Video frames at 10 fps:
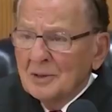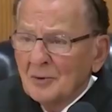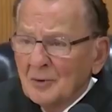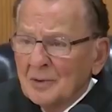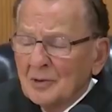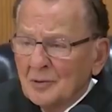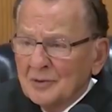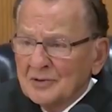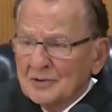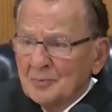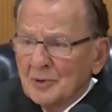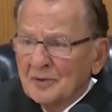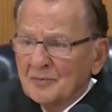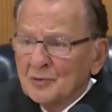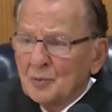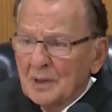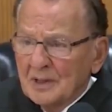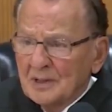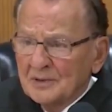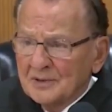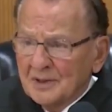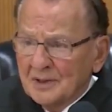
You came all the way to court this morning for a $20